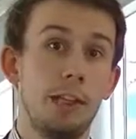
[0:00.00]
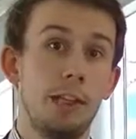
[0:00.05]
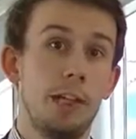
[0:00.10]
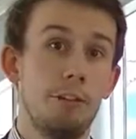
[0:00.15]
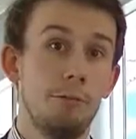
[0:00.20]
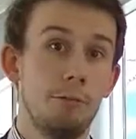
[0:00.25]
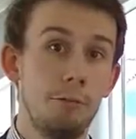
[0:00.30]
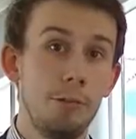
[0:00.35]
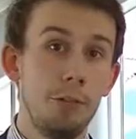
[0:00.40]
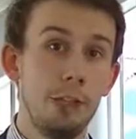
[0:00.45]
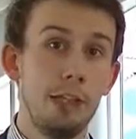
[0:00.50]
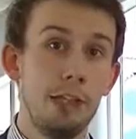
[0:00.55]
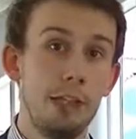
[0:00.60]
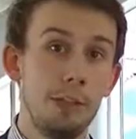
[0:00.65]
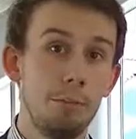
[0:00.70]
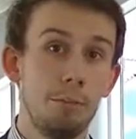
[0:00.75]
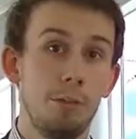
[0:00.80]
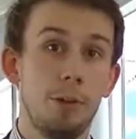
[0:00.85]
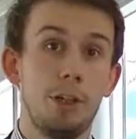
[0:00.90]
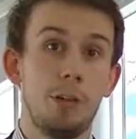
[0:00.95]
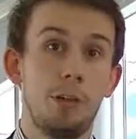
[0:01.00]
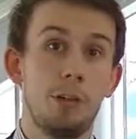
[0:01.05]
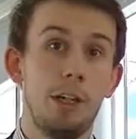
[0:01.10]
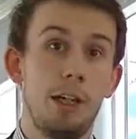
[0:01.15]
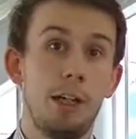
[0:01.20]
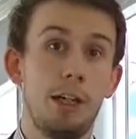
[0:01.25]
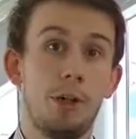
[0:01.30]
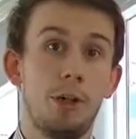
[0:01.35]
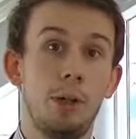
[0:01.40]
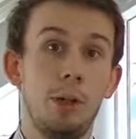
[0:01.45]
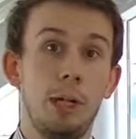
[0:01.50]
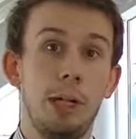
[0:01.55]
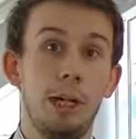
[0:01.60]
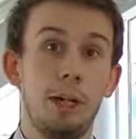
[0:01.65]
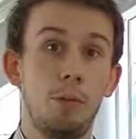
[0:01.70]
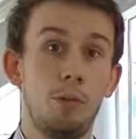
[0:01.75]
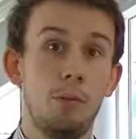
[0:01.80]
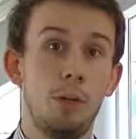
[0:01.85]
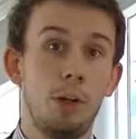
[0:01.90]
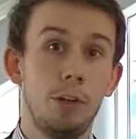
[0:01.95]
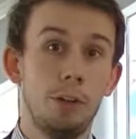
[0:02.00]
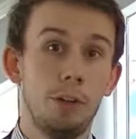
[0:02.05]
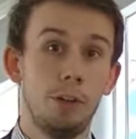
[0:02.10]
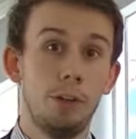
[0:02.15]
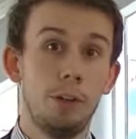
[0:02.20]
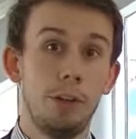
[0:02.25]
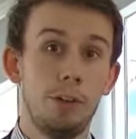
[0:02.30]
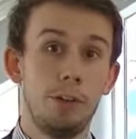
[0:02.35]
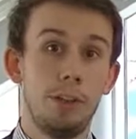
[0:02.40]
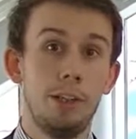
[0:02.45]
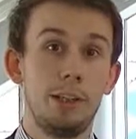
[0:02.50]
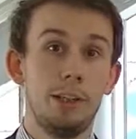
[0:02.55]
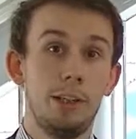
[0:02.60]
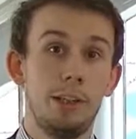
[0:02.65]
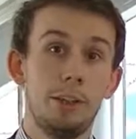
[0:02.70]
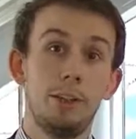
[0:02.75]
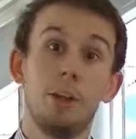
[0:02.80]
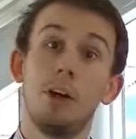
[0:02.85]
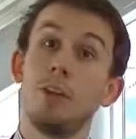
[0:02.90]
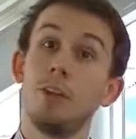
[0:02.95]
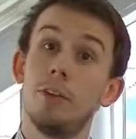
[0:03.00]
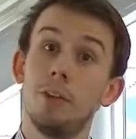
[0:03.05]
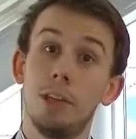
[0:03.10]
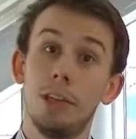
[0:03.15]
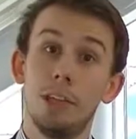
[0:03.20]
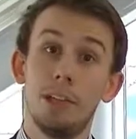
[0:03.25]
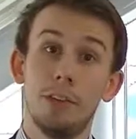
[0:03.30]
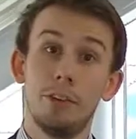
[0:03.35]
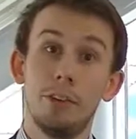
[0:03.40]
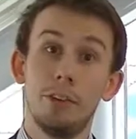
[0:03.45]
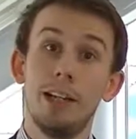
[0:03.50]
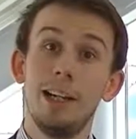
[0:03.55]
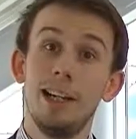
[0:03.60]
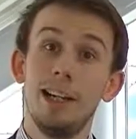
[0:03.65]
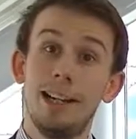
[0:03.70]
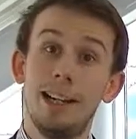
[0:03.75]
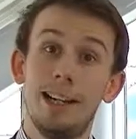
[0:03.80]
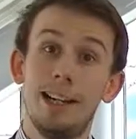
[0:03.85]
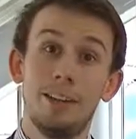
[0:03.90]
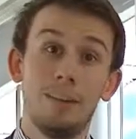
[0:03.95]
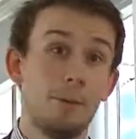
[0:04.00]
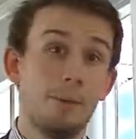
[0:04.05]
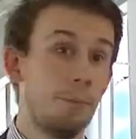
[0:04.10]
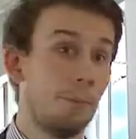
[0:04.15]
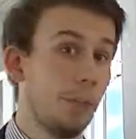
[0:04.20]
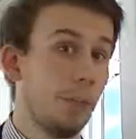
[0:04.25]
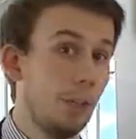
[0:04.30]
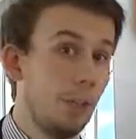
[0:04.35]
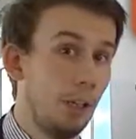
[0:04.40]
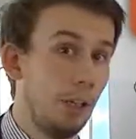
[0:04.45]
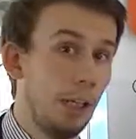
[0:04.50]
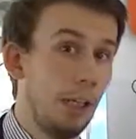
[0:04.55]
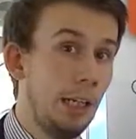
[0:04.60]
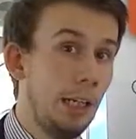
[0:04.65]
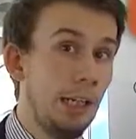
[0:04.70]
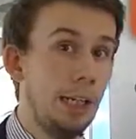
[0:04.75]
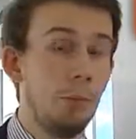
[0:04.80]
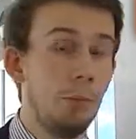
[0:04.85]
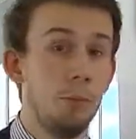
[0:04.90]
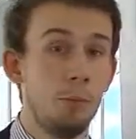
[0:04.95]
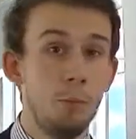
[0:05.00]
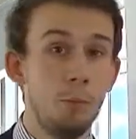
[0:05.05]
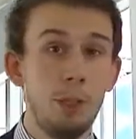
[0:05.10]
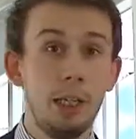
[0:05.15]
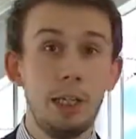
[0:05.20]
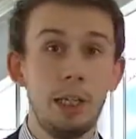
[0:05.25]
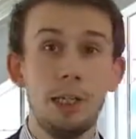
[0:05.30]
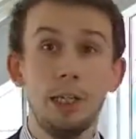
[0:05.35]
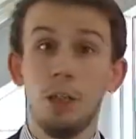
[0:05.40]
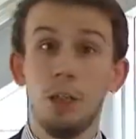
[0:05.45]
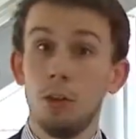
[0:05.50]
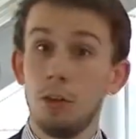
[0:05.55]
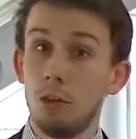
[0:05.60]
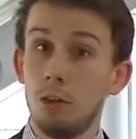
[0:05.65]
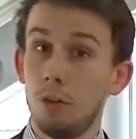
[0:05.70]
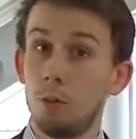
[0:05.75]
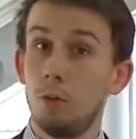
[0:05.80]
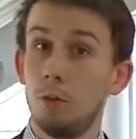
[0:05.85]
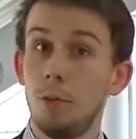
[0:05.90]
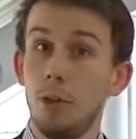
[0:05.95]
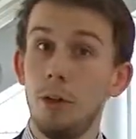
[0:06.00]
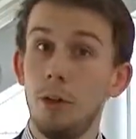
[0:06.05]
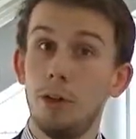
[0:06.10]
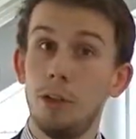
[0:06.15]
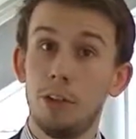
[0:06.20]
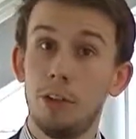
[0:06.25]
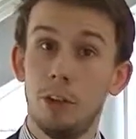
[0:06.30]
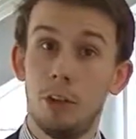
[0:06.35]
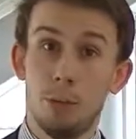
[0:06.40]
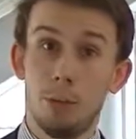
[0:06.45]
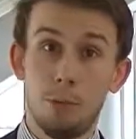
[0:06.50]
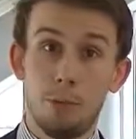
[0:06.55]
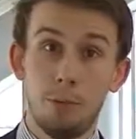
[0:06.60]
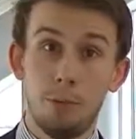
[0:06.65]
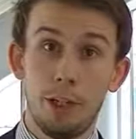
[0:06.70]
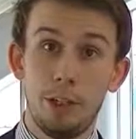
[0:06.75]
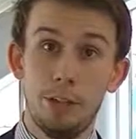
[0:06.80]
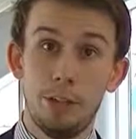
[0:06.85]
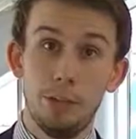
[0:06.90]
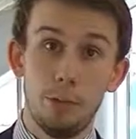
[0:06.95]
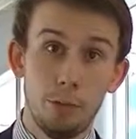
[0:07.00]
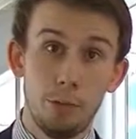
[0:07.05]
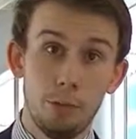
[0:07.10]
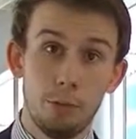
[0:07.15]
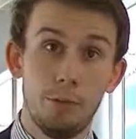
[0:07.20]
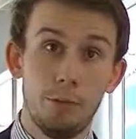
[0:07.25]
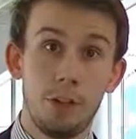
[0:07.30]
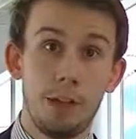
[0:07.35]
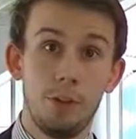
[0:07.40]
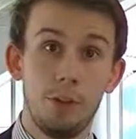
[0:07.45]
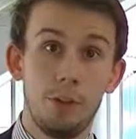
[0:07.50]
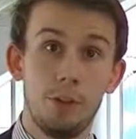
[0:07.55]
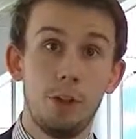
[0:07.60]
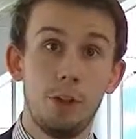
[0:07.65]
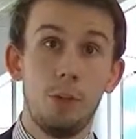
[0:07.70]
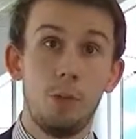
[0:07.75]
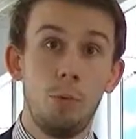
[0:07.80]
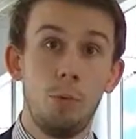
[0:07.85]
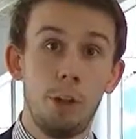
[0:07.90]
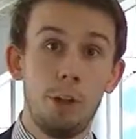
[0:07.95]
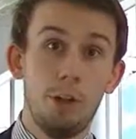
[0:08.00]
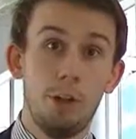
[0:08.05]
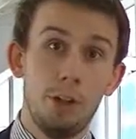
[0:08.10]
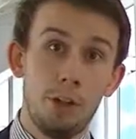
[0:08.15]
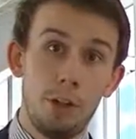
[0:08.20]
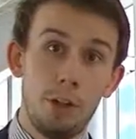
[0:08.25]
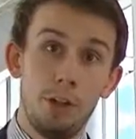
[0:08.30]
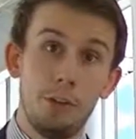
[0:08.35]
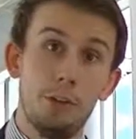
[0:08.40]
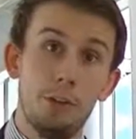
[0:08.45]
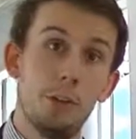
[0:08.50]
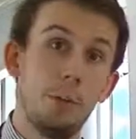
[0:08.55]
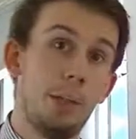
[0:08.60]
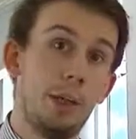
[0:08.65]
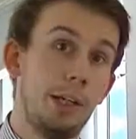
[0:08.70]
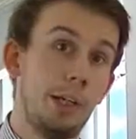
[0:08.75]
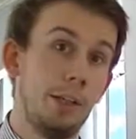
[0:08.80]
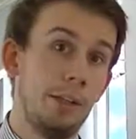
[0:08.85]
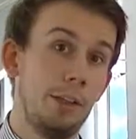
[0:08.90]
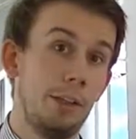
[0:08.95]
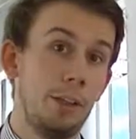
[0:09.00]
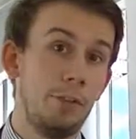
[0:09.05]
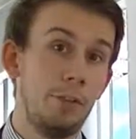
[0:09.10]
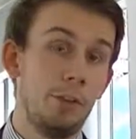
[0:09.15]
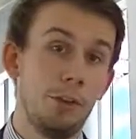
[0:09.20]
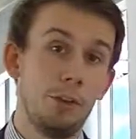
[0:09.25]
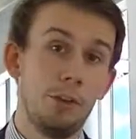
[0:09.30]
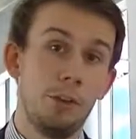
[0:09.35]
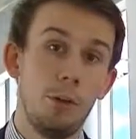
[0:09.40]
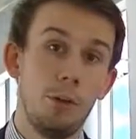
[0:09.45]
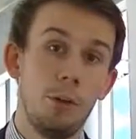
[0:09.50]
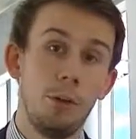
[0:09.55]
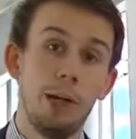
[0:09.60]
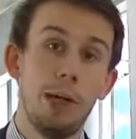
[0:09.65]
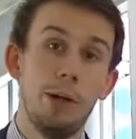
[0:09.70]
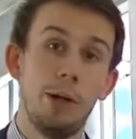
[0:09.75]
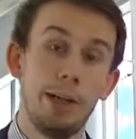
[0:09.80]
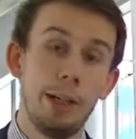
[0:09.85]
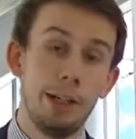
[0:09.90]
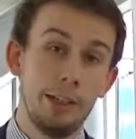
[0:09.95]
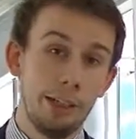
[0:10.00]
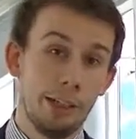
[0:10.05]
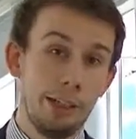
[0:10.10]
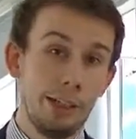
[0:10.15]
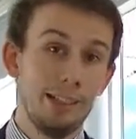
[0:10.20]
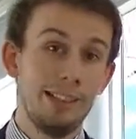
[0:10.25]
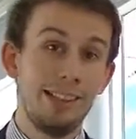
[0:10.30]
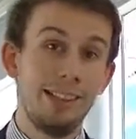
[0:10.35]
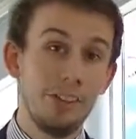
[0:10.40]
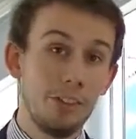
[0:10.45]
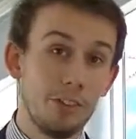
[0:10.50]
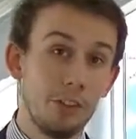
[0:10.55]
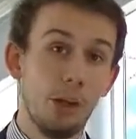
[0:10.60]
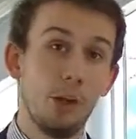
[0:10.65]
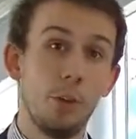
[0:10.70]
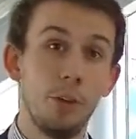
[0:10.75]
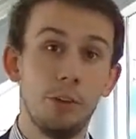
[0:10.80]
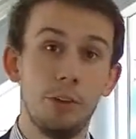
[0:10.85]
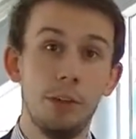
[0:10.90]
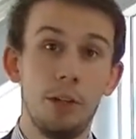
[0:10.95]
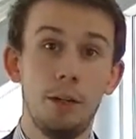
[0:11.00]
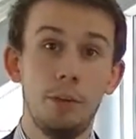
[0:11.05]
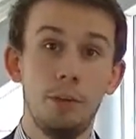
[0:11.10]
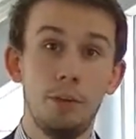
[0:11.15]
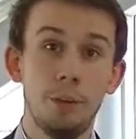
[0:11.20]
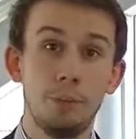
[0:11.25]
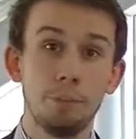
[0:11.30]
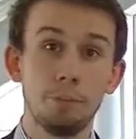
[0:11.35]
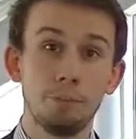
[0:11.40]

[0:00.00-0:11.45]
I'm really impressed with how vital they think this kind of thing is. And it helps me try and promote these kind of events, other events, when the guys come in and deliver so well and the kids get so much out of it.